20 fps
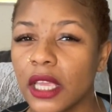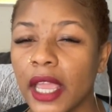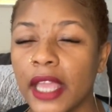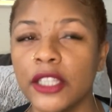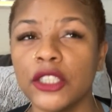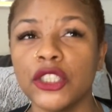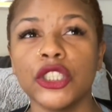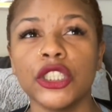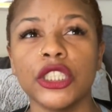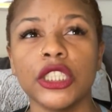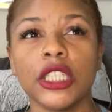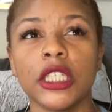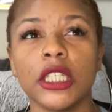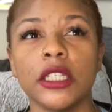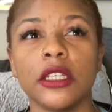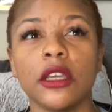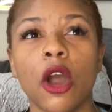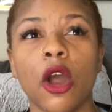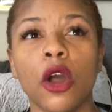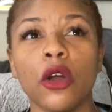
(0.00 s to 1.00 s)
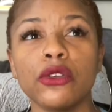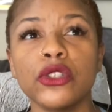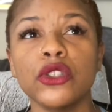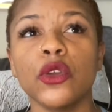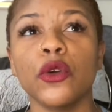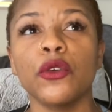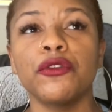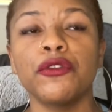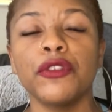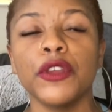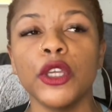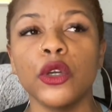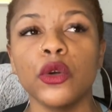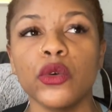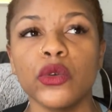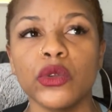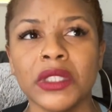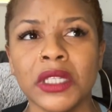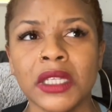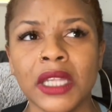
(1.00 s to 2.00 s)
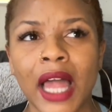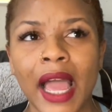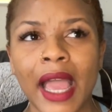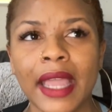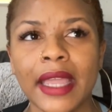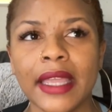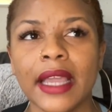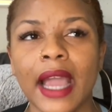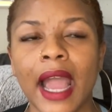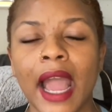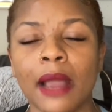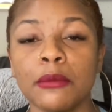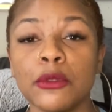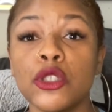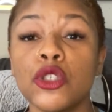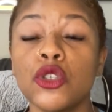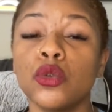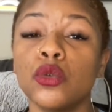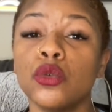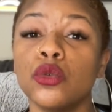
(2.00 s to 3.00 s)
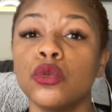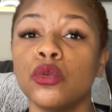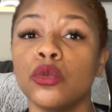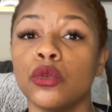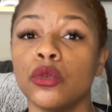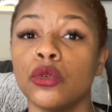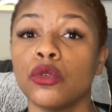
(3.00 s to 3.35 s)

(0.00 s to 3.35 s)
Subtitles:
And she also feels like I'm too